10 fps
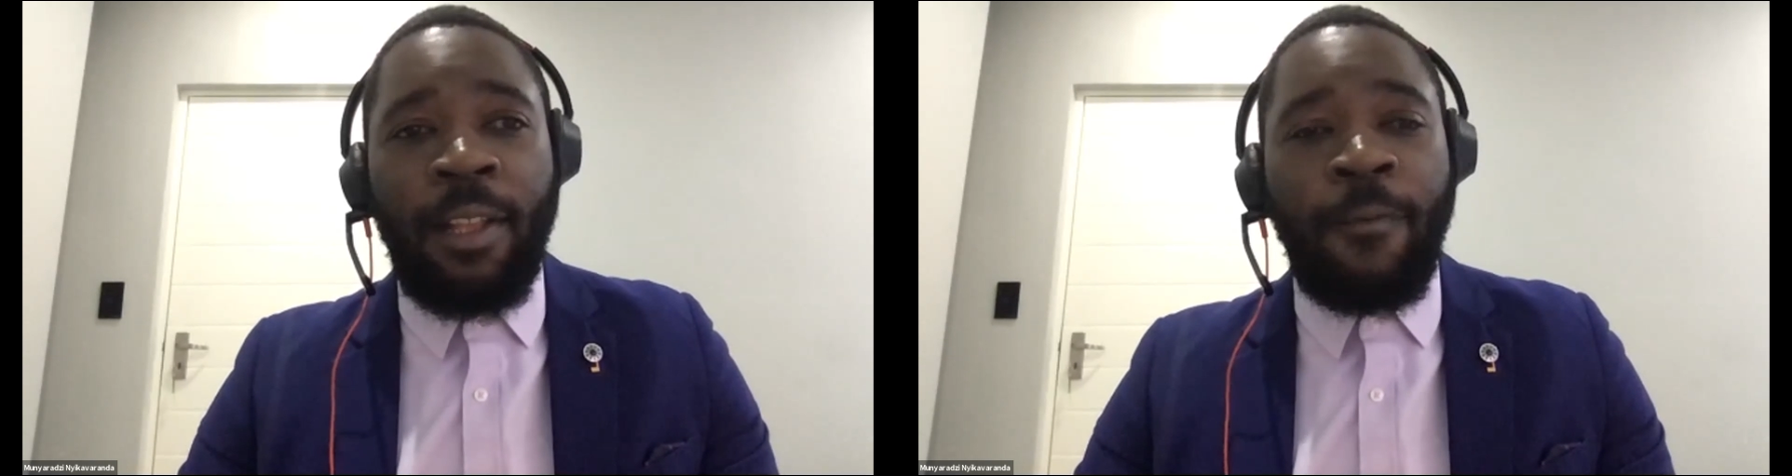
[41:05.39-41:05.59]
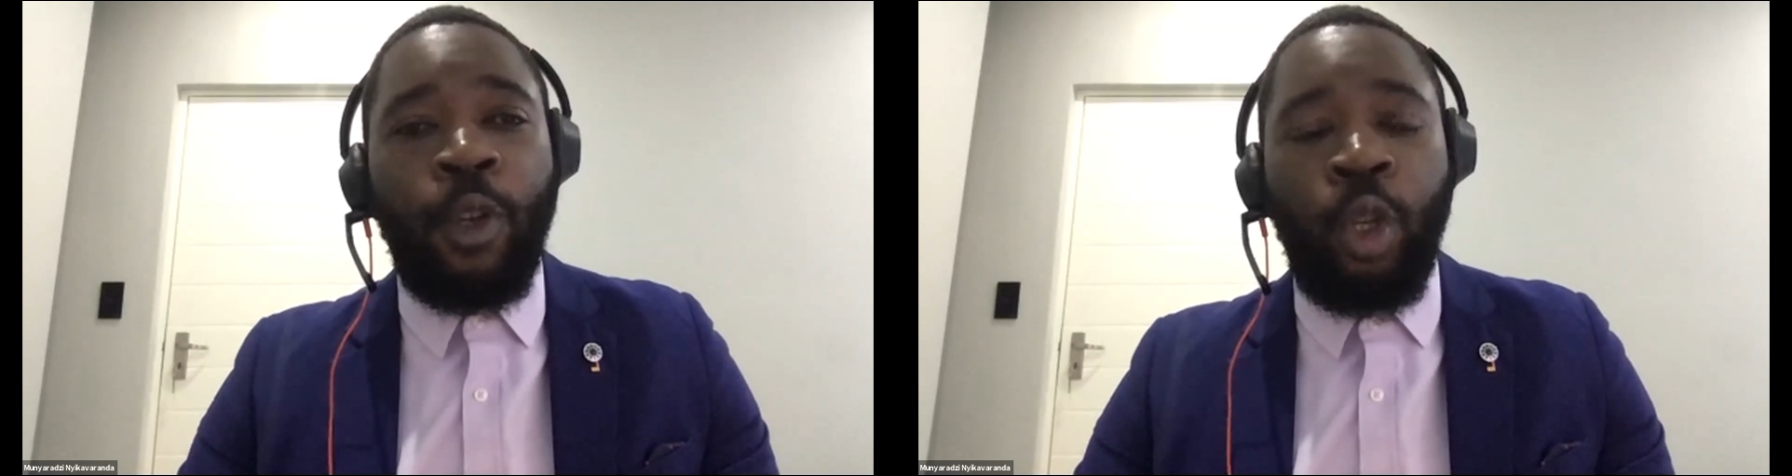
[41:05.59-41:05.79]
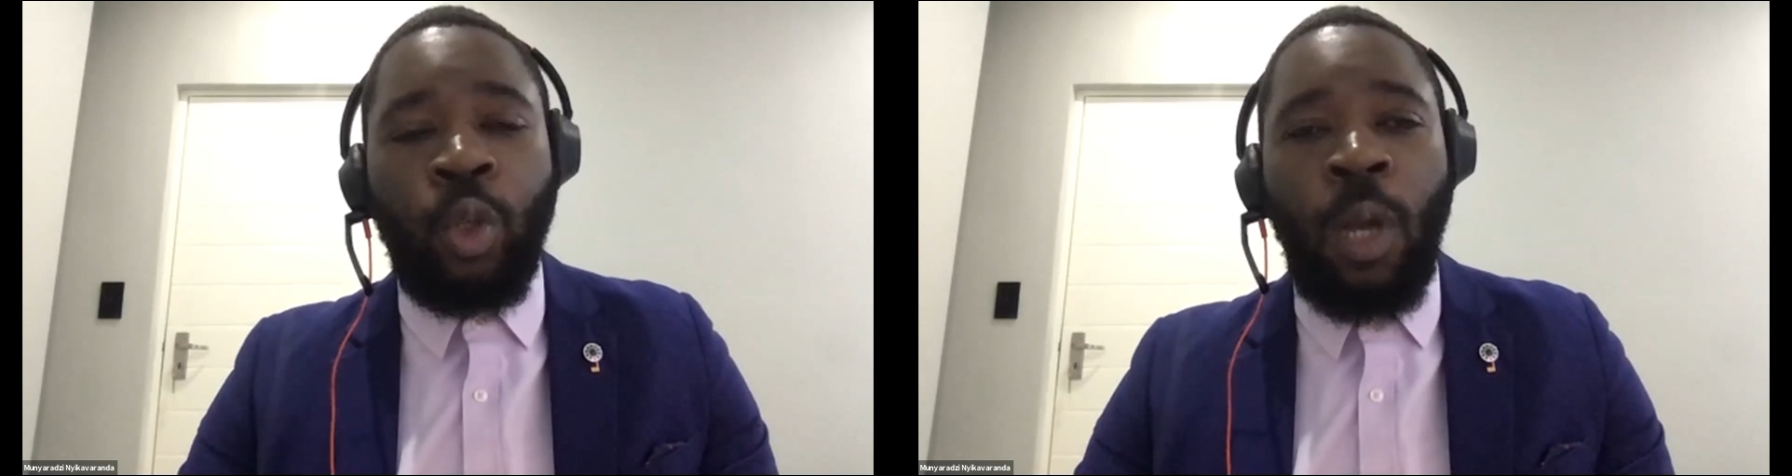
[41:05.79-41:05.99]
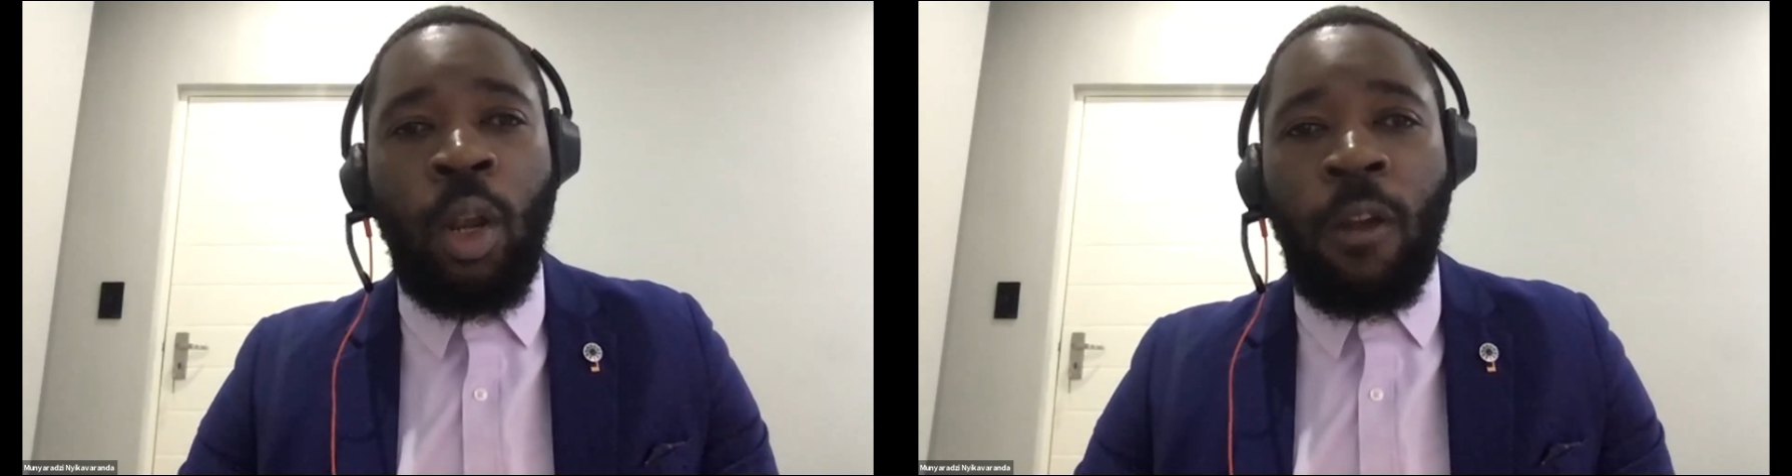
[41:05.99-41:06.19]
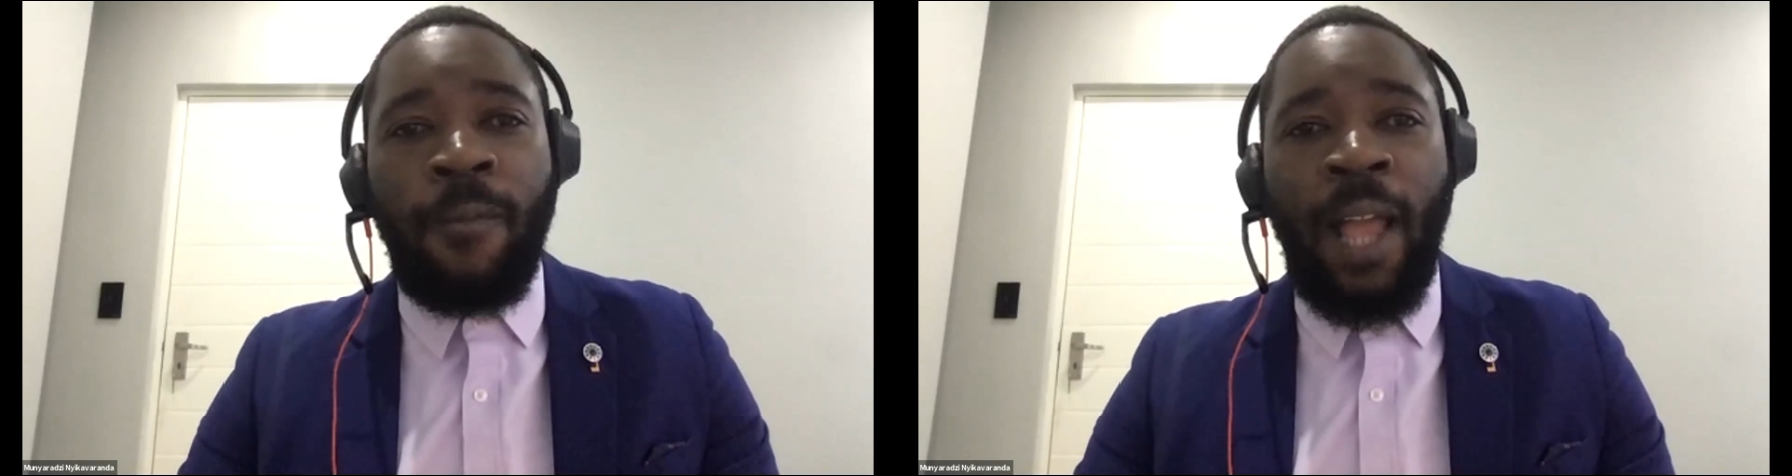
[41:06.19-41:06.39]
For you to
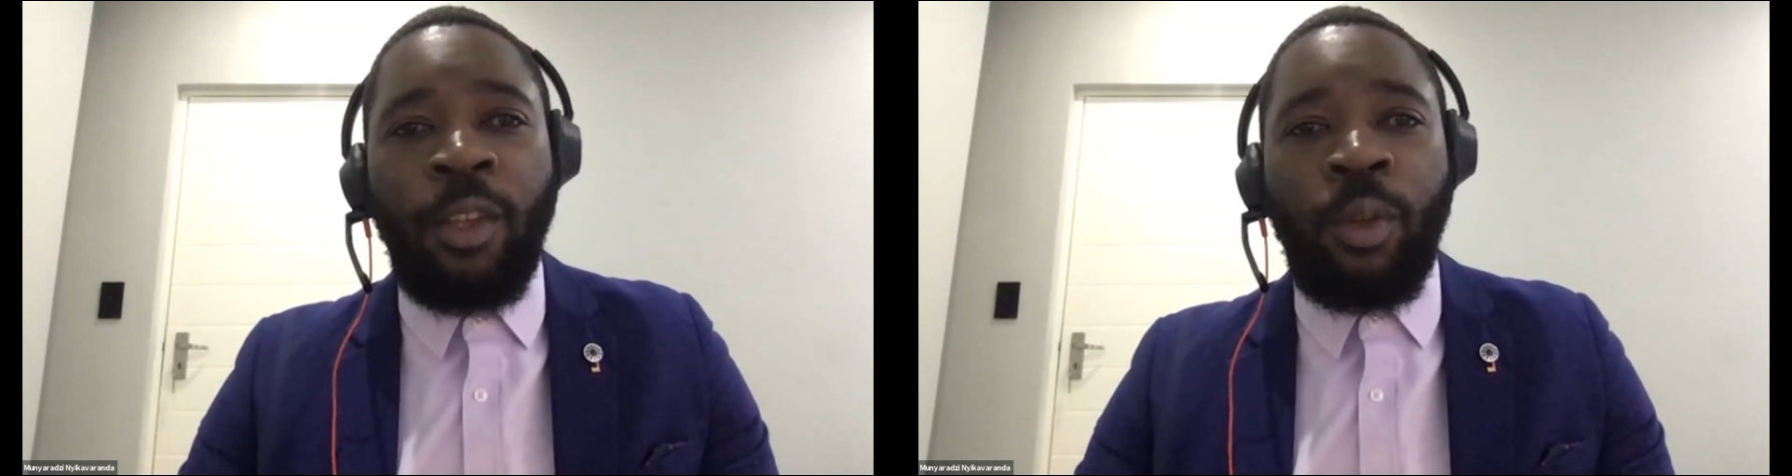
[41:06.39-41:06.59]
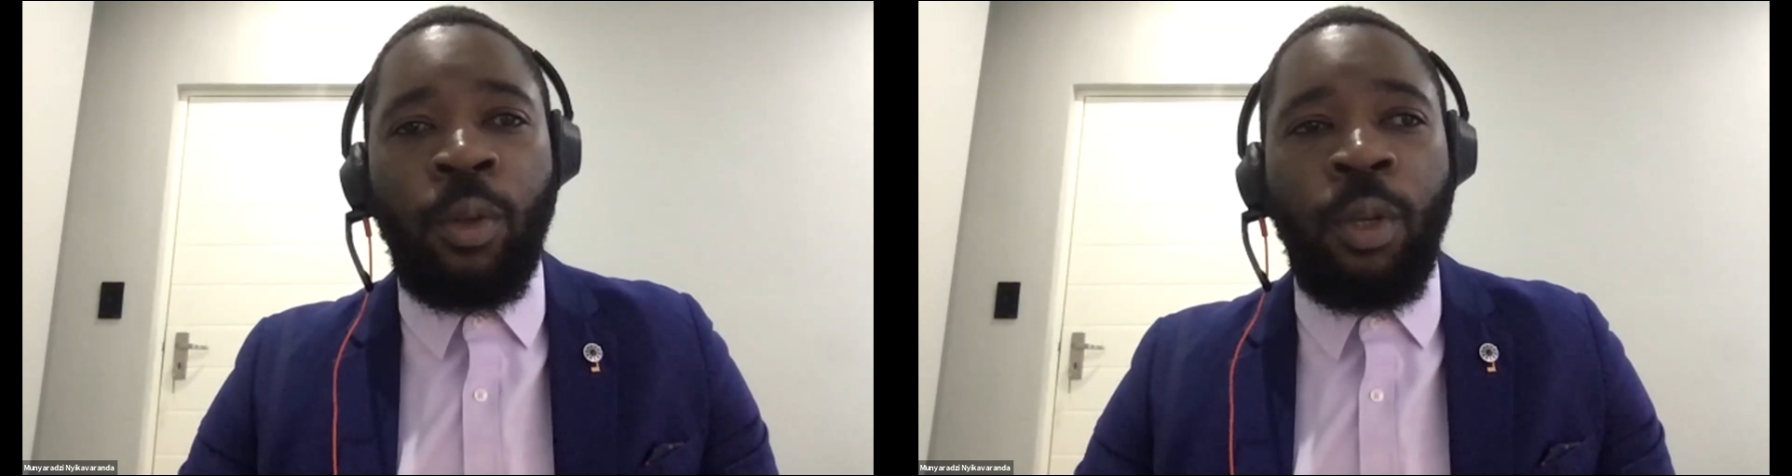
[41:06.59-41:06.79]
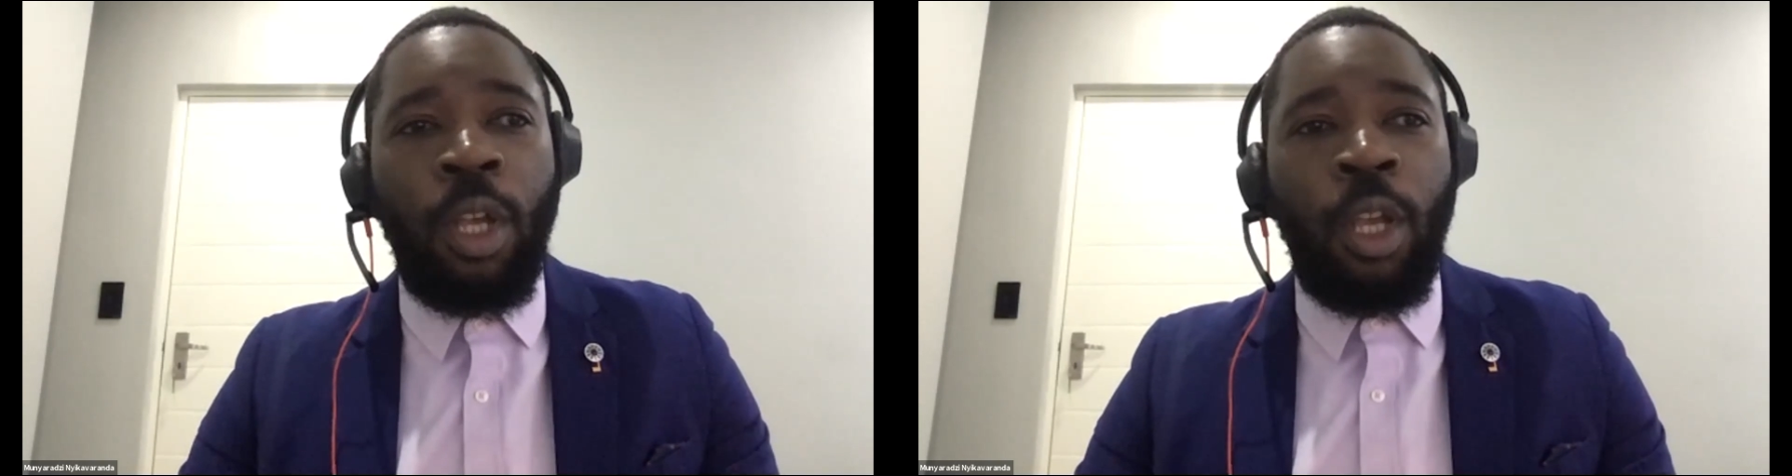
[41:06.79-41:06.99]
unlock value,